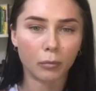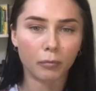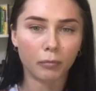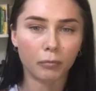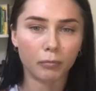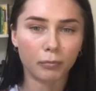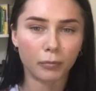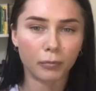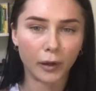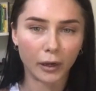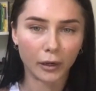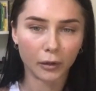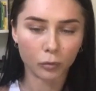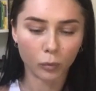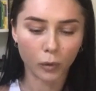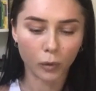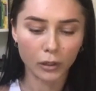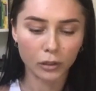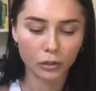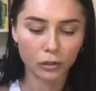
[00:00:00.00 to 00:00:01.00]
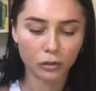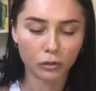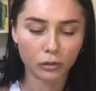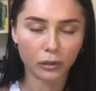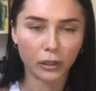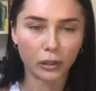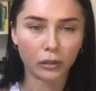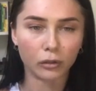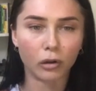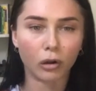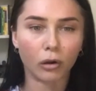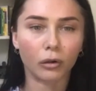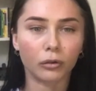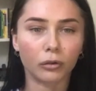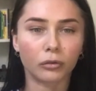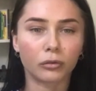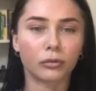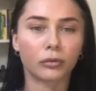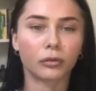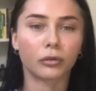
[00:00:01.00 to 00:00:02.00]
But when you can go
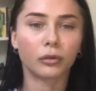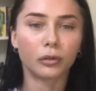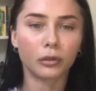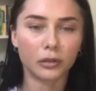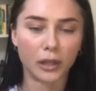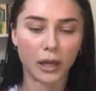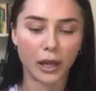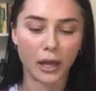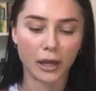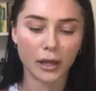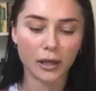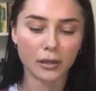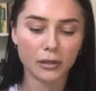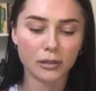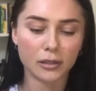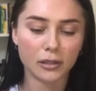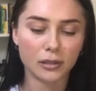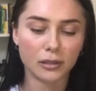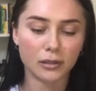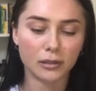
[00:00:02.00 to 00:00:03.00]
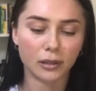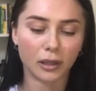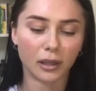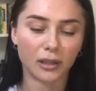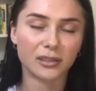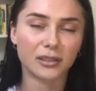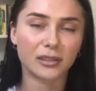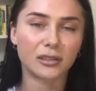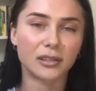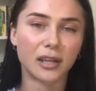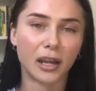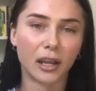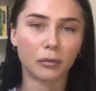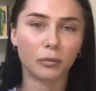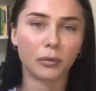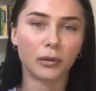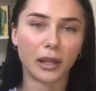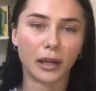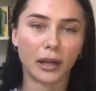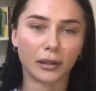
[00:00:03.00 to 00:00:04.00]
through that and stay
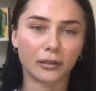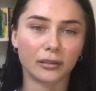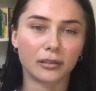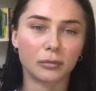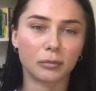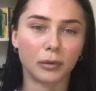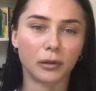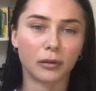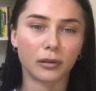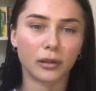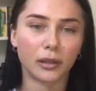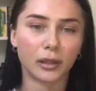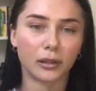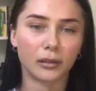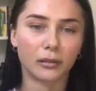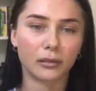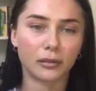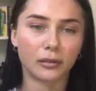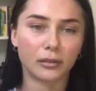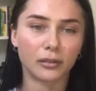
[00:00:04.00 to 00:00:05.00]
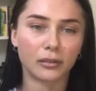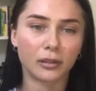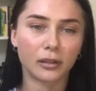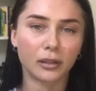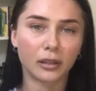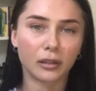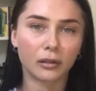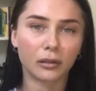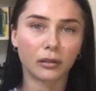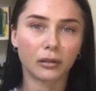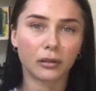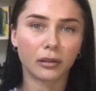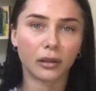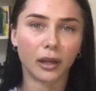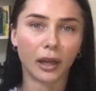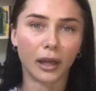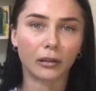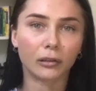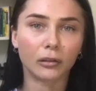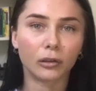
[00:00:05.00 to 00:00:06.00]
with that experience
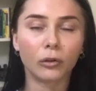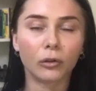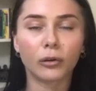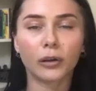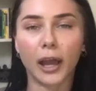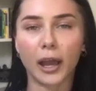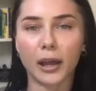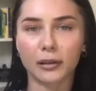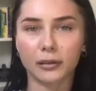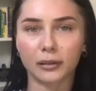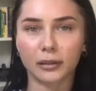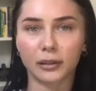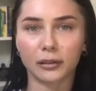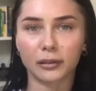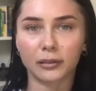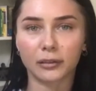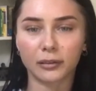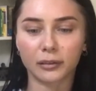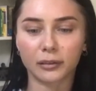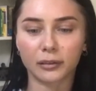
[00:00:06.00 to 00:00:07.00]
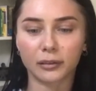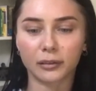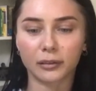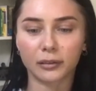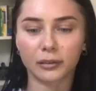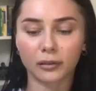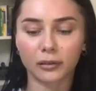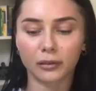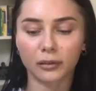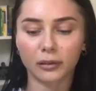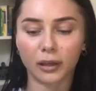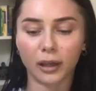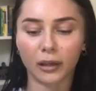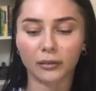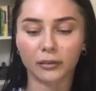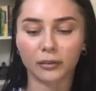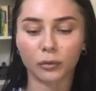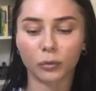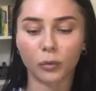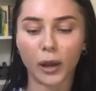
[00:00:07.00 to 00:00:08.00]
and look at this
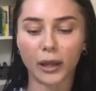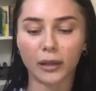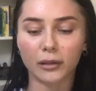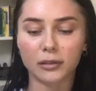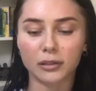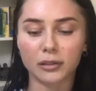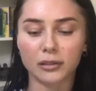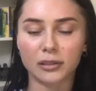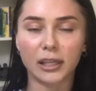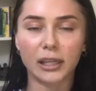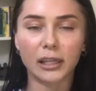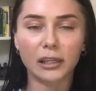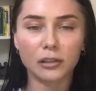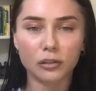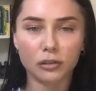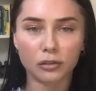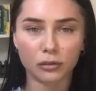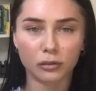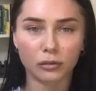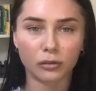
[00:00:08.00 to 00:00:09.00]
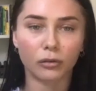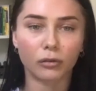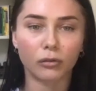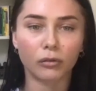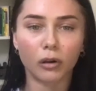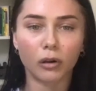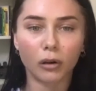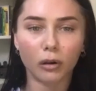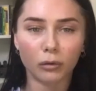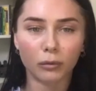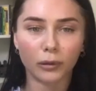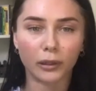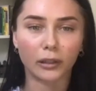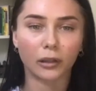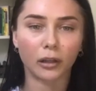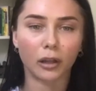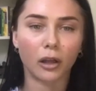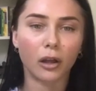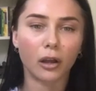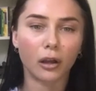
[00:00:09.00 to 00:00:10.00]
as a way to teach you to grow
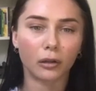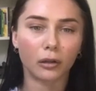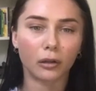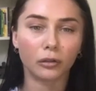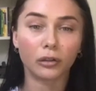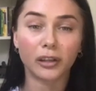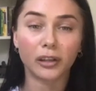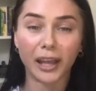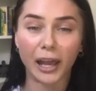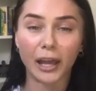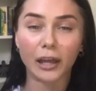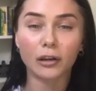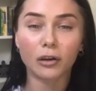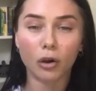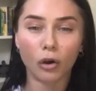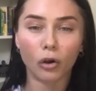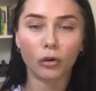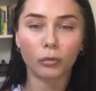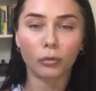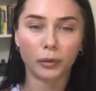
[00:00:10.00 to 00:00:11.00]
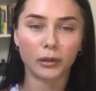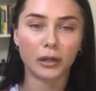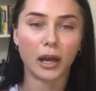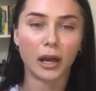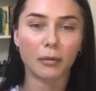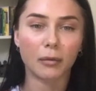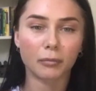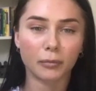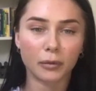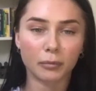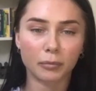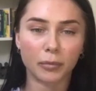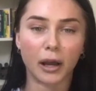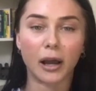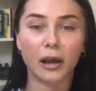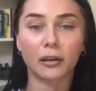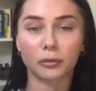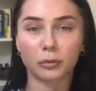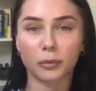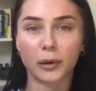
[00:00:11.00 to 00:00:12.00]
and learn, you can open up
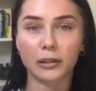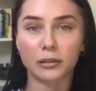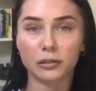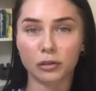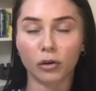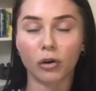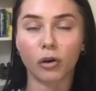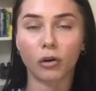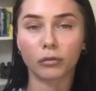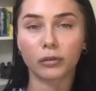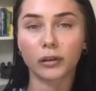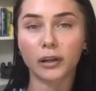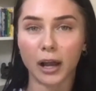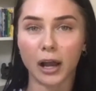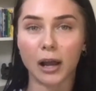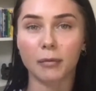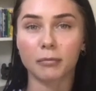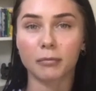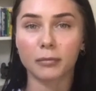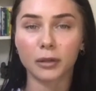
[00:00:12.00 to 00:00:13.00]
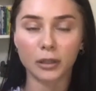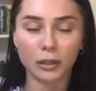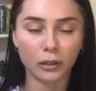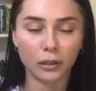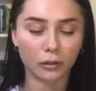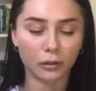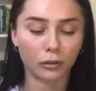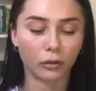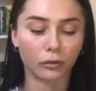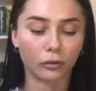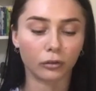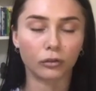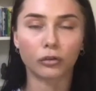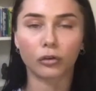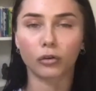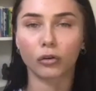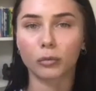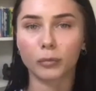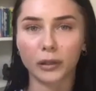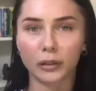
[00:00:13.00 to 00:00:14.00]
pathways to overcome those
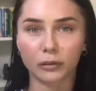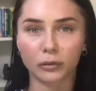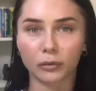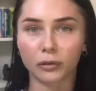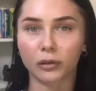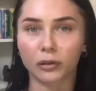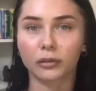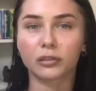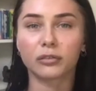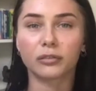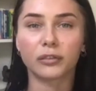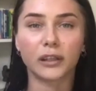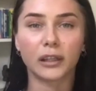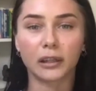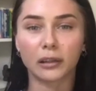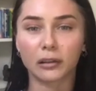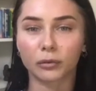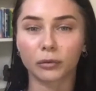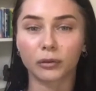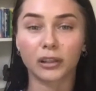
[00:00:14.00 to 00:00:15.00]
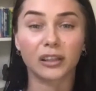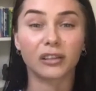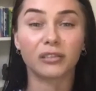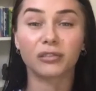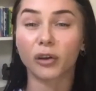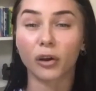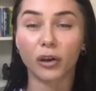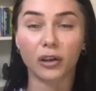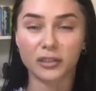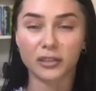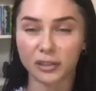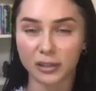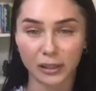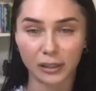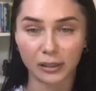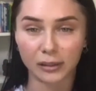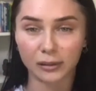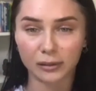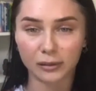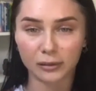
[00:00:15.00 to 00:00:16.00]
traumas or those fears or the
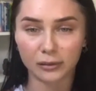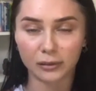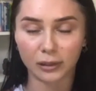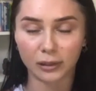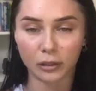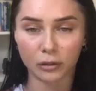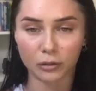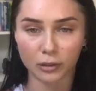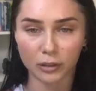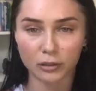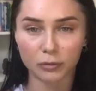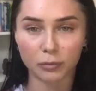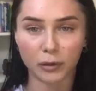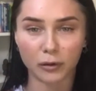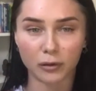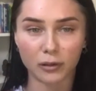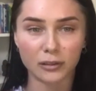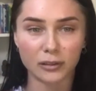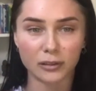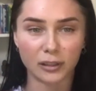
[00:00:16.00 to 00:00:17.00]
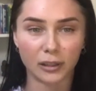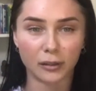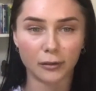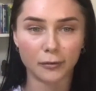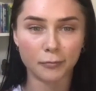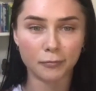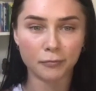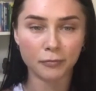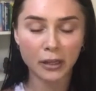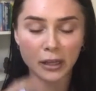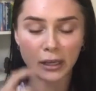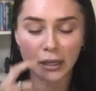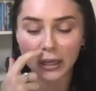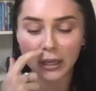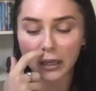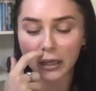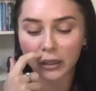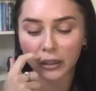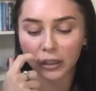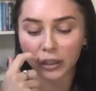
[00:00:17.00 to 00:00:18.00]
adversity that you're experiencing.
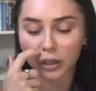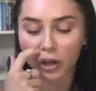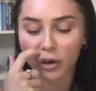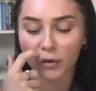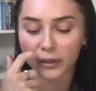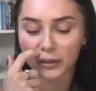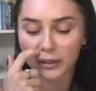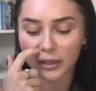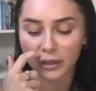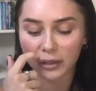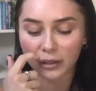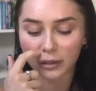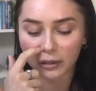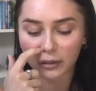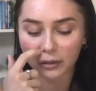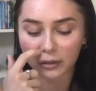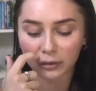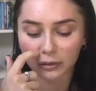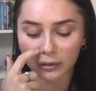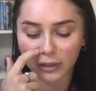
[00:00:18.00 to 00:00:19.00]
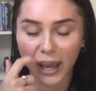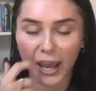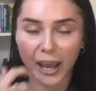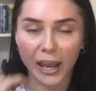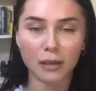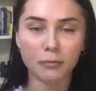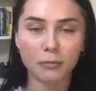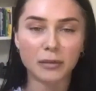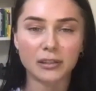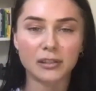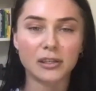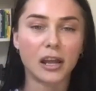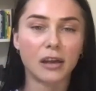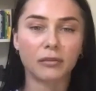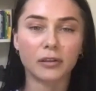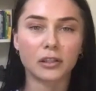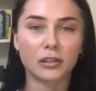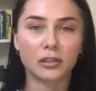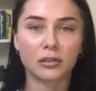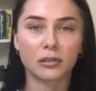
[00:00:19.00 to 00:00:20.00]
You know, and the aim is
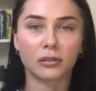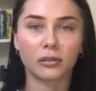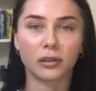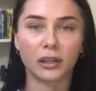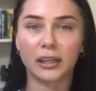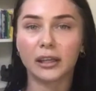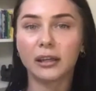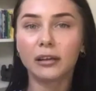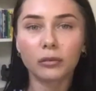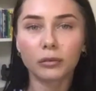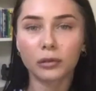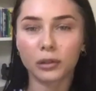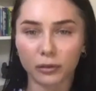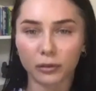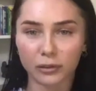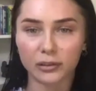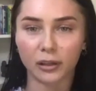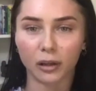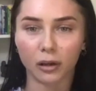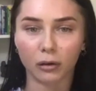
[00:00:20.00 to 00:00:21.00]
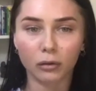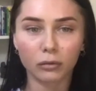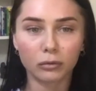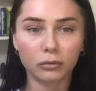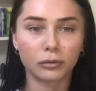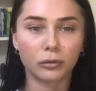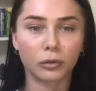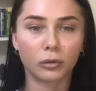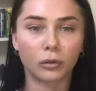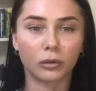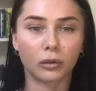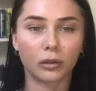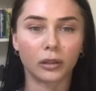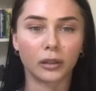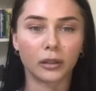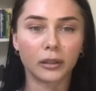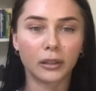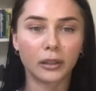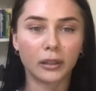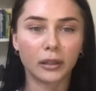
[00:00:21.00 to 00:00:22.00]
never to heal yourself or
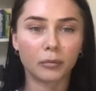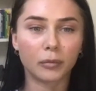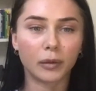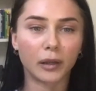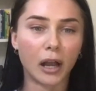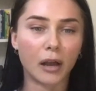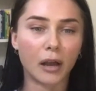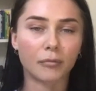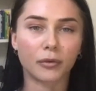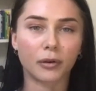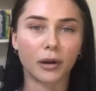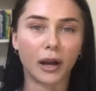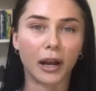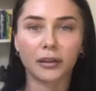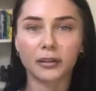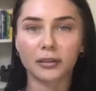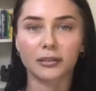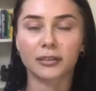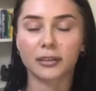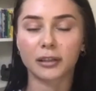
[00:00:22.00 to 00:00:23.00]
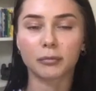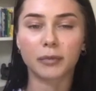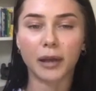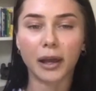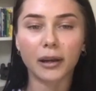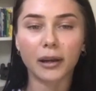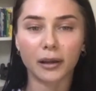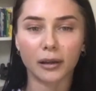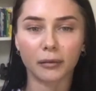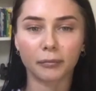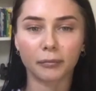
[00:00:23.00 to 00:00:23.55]
become miraculously better.